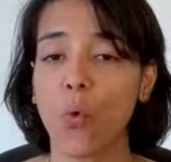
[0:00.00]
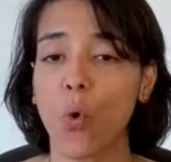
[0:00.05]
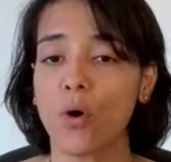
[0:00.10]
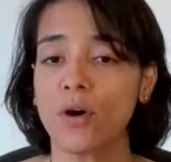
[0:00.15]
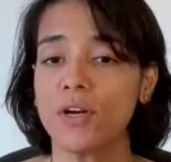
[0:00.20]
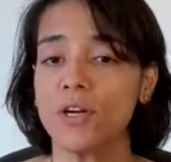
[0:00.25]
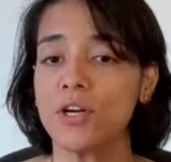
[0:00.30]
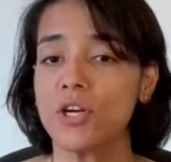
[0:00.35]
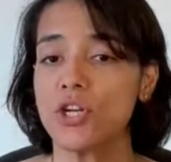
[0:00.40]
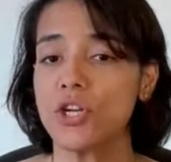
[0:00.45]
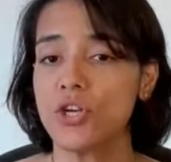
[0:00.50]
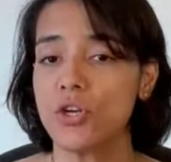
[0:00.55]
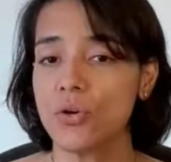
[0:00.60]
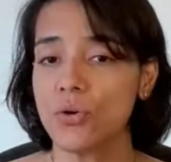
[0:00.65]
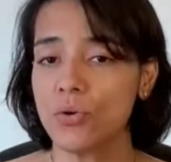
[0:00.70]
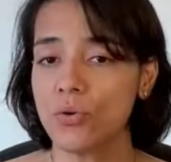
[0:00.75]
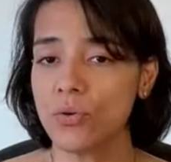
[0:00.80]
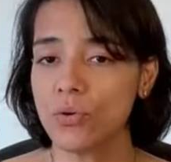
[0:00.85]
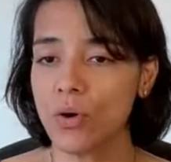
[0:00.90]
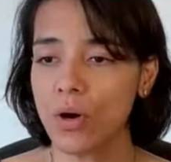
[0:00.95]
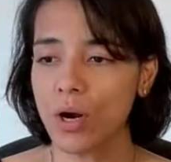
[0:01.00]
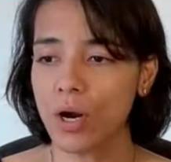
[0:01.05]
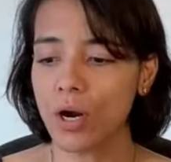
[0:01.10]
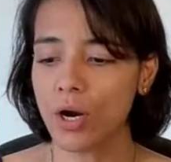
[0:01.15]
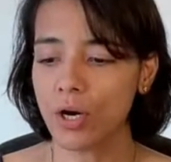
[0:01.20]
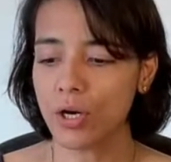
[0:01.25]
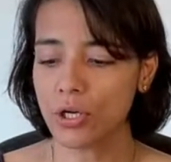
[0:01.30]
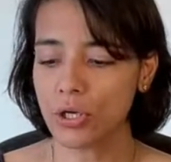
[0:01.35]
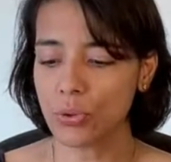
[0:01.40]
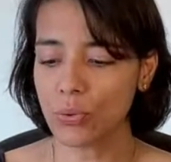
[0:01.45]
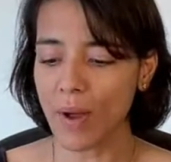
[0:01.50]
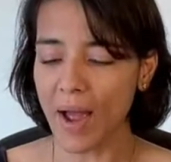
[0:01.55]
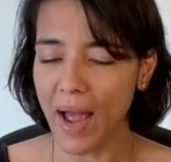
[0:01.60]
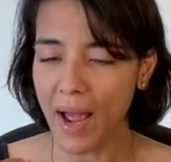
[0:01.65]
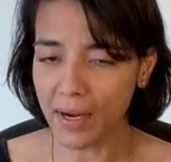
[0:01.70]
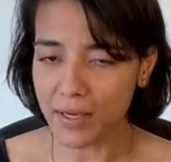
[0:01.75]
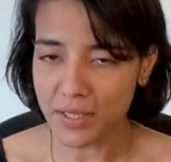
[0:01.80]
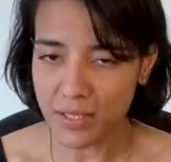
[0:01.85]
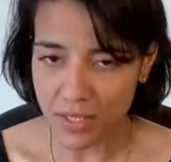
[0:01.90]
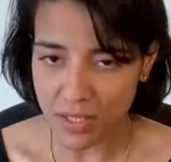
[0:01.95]
want you to
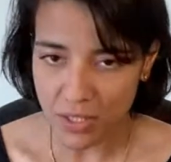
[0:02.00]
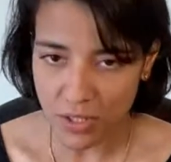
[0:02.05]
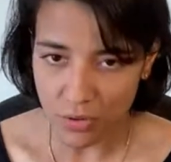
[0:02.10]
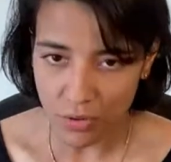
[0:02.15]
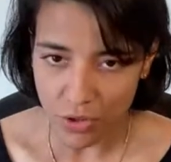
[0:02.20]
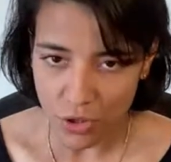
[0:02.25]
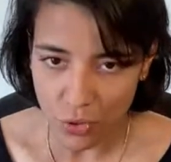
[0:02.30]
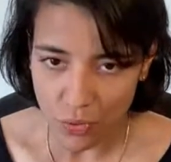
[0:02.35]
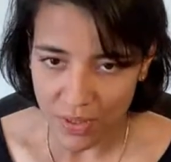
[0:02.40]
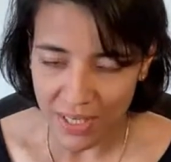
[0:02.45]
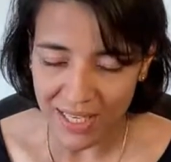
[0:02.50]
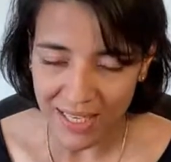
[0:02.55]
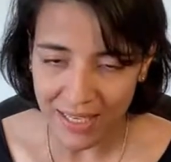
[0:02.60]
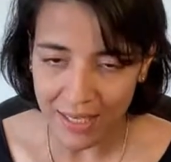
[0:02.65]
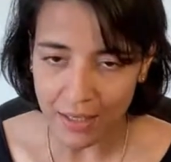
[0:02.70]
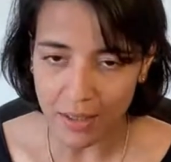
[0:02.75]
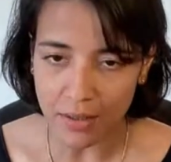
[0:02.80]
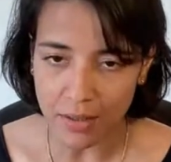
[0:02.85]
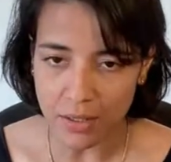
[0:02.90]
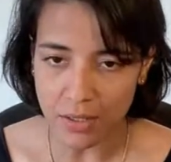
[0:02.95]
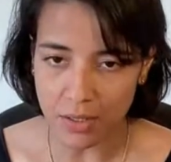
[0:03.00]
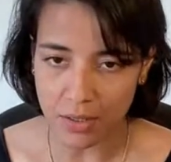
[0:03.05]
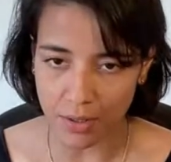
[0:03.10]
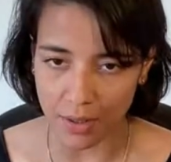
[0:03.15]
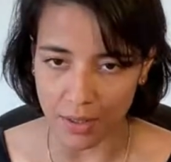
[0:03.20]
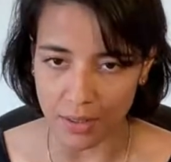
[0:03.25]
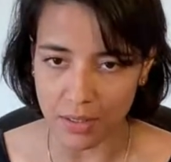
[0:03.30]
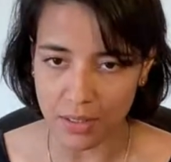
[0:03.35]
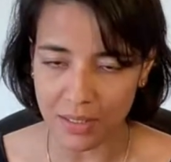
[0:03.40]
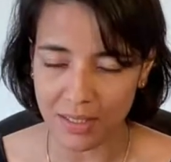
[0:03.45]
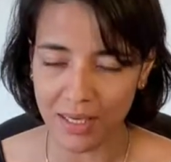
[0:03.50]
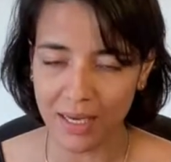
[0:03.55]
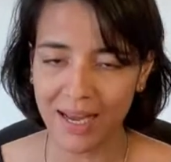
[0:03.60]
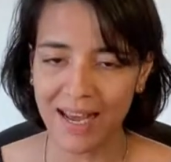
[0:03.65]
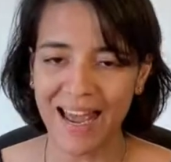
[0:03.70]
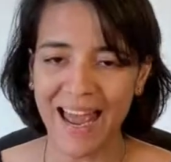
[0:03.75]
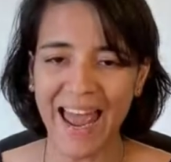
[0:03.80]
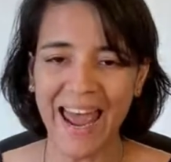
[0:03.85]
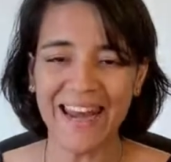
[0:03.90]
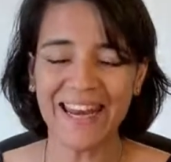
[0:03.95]
access your unique inner strengths
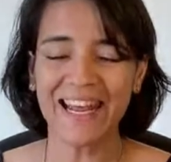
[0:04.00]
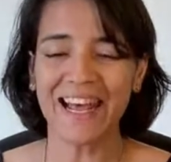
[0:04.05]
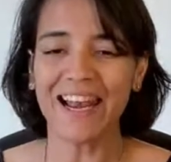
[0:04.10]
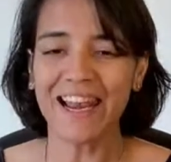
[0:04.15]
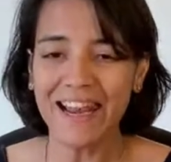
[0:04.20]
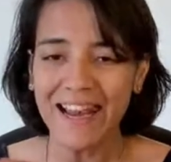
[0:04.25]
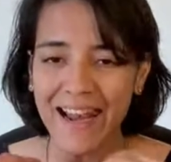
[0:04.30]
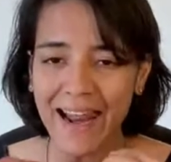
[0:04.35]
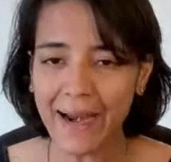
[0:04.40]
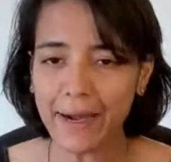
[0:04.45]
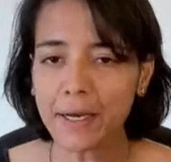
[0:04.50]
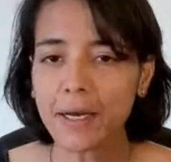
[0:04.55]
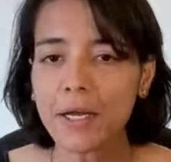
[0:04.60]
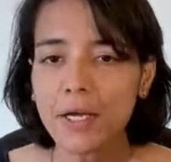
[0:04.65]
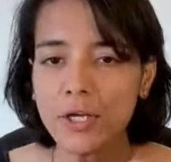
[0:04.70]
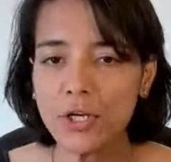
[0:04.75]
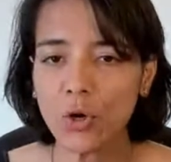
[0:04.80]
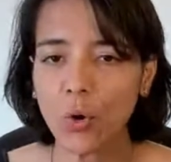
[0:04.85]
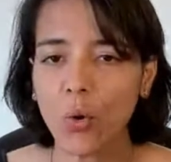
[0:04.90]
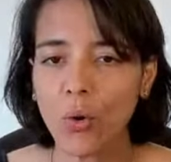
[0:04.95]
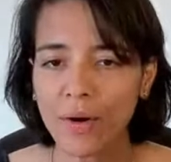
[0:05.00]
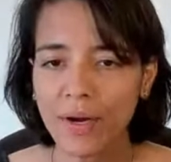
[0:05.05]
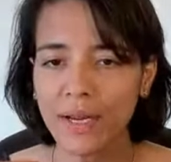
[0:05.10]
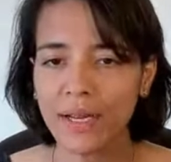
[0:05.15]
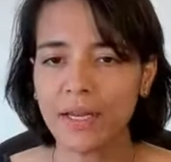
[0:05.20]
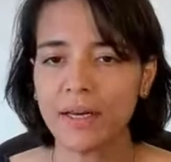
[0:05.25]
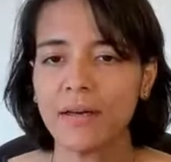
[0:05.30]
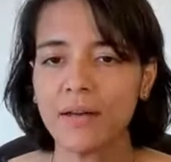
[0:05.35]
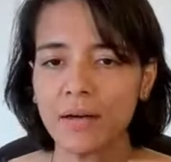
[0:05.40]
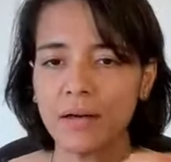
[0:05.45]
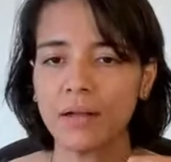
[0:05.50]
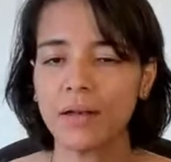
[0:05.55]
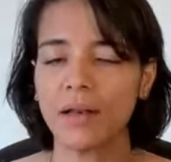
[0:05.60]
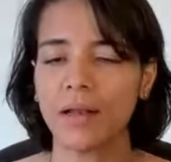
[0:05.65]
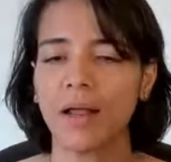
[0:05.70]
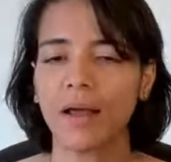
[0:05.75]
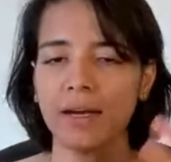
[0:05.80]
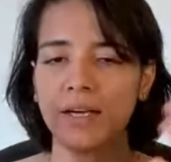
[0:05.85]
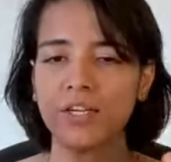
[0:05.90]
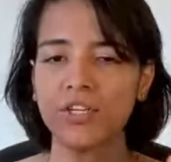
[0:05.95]
and let your inner
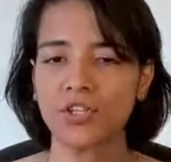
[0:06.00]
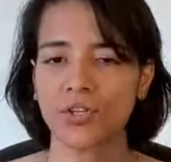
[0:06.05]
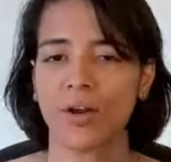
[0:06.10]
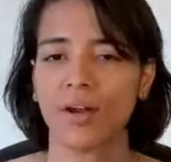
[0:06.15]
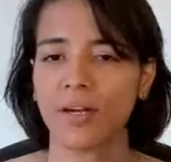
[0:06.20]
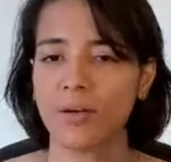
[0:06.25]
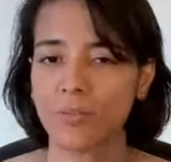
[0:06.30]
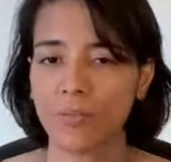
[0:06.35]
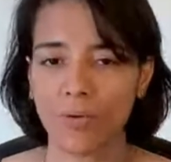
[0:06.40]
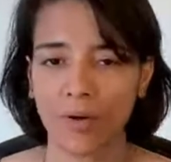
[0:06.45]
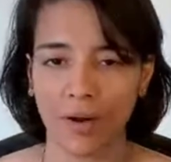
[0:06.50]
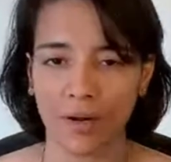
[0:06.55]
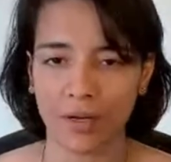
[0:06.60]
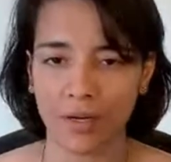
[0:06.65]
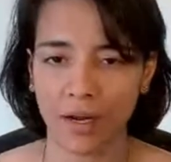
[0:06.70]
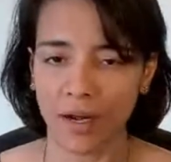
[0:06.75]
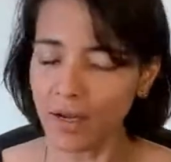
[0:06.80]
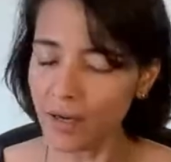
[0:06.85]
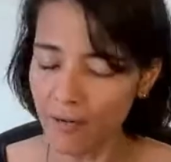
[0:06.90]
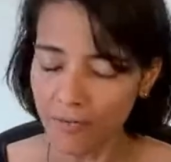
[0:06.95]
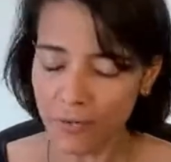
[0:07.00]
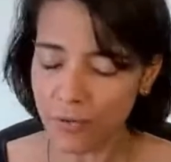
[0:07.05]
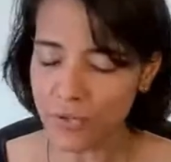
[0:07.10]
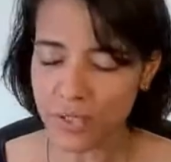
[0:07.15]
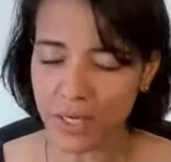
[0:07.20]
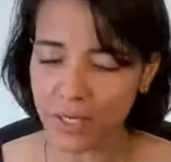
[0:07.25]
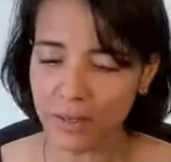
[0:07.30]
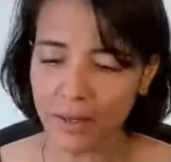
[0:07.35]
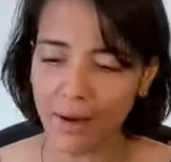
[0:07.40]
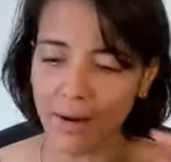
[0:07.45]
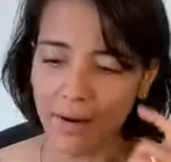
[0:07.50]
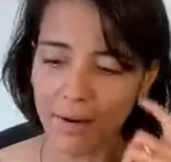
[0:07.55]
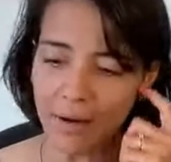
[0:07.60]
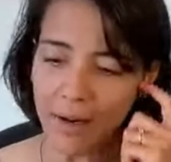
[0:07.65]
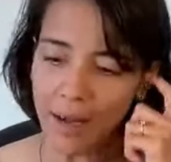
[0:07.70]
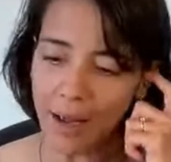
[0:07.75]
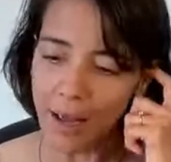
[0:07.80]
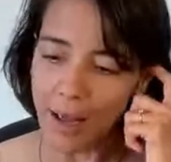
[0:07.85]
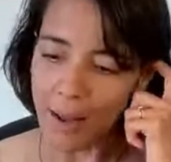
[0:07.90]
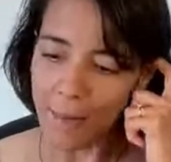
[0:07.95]
light shine bright. I love to say that
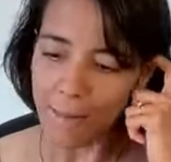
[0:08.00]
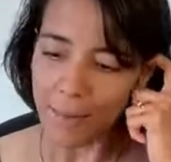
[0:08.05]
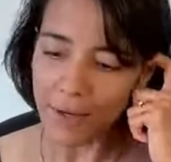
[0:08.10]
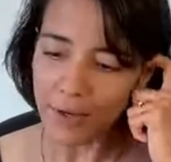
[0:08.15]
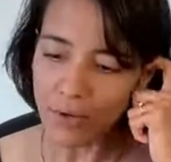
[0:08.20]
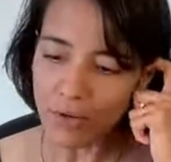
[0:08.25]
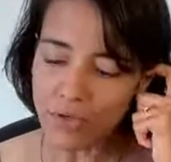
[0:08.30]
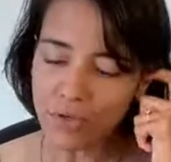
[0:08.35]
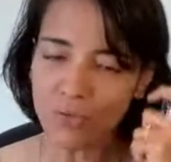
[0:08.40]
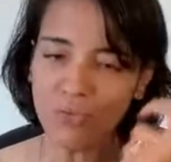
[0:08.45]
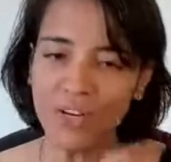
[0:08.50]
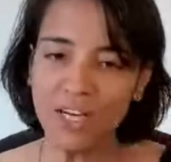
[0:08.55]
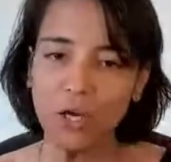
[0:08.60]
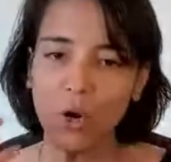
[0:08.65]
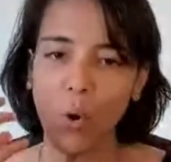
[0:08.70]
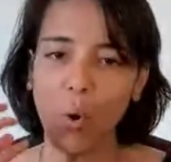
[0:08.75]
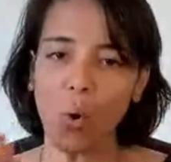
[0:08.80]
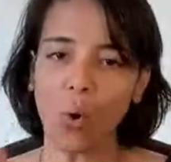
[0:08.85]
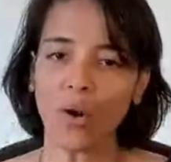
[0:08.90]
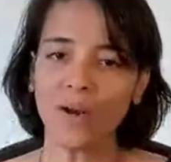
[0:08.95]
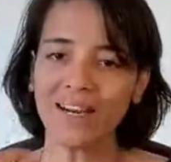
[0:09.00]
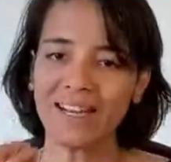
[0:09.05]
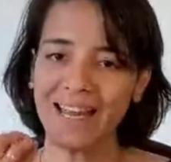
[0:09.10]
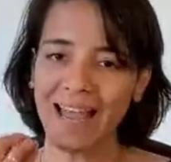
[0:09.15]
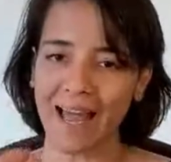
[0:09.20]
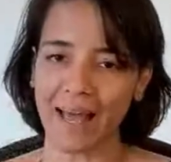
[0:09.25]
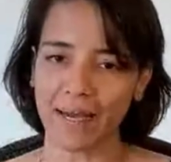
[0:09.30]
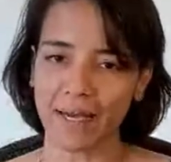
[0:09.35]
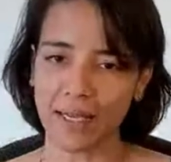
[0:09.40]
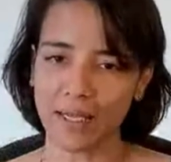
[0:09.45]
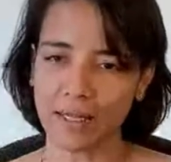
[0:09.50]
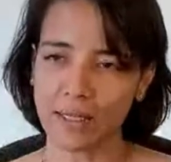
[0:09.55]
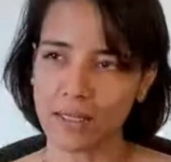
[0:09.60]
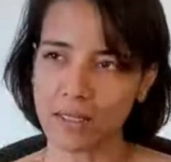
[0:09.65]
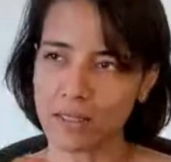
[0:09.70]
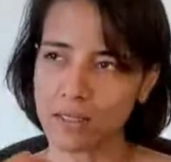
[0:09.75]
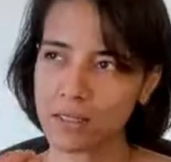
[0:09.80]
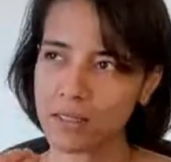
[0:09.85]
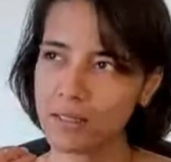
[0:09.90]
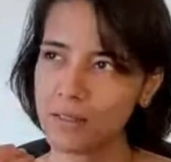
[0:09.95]
because we all carry
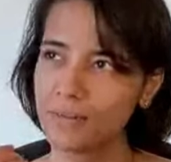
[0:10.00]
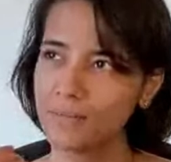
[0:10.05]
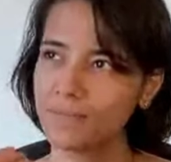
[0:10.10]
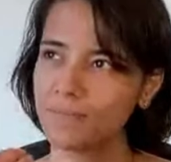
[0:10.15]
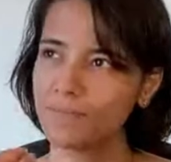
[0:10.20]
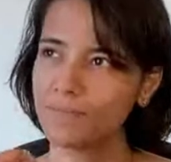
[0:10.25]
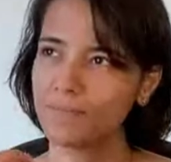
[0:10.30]
this